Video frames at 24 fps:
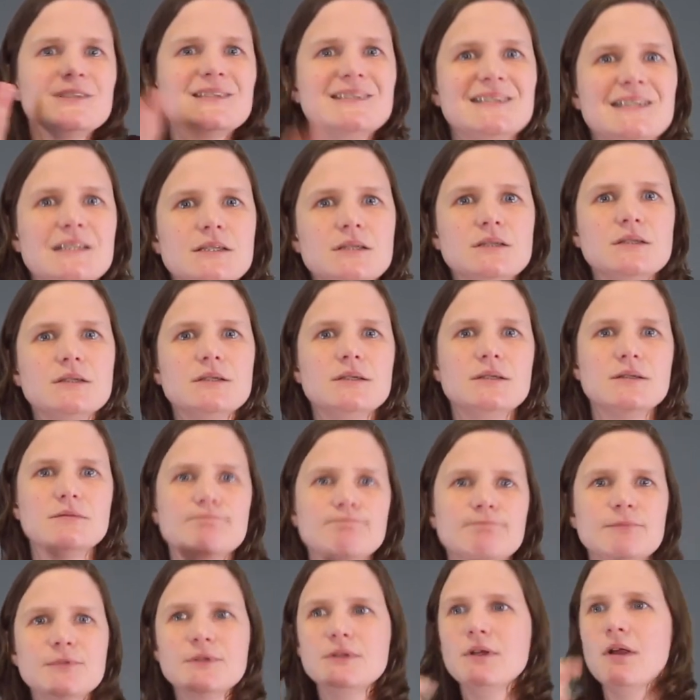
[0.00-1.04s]
So she would
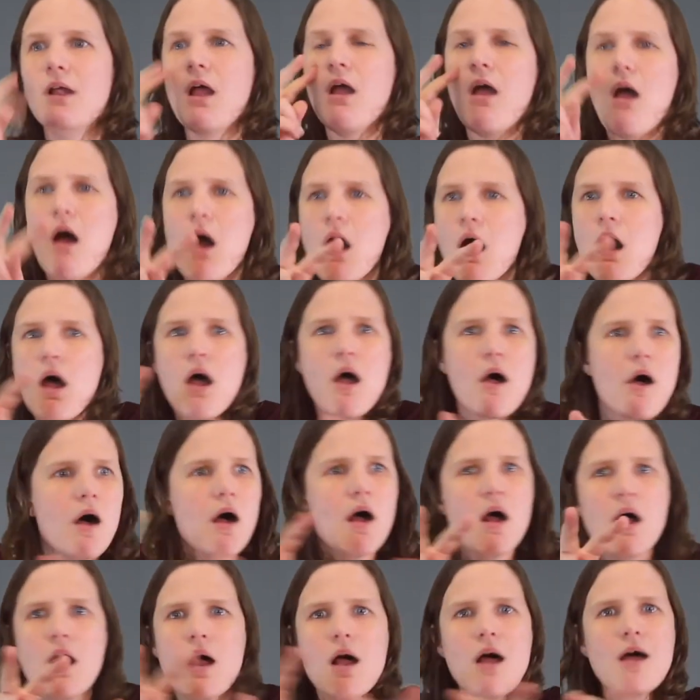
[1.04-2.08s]
go and sit
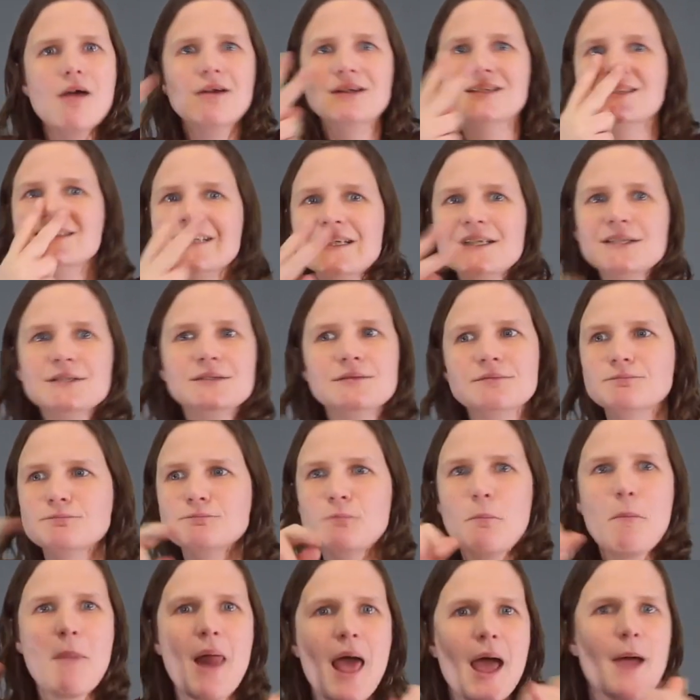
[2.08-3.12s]
and watch
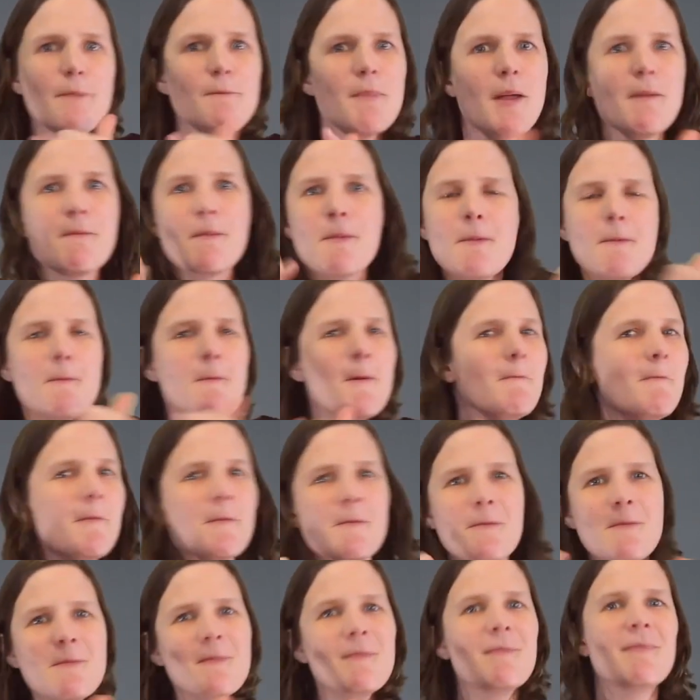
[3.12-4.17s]
them playing
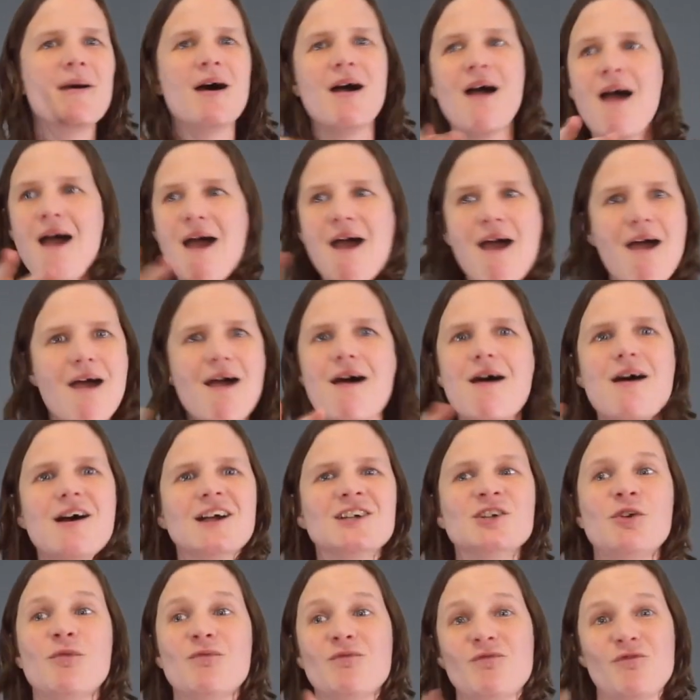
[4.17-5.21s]
match after match.